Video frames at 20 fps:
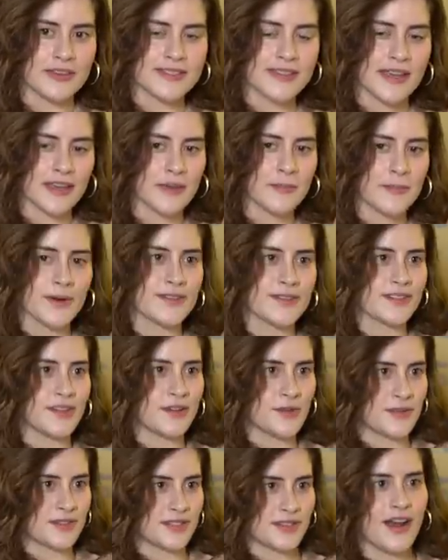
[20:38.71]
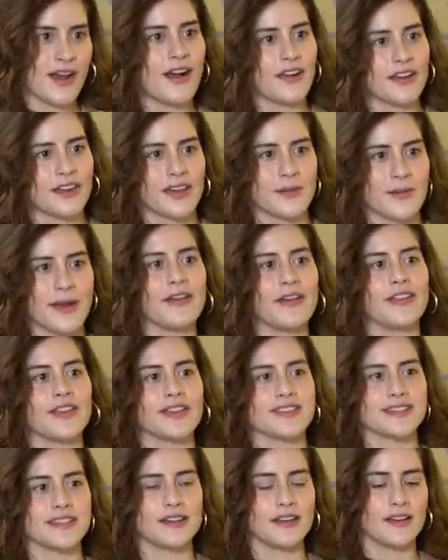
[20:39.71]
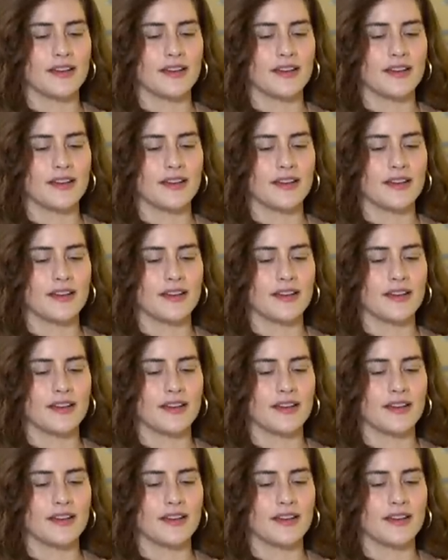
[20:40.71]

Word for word: second person who is talking about this in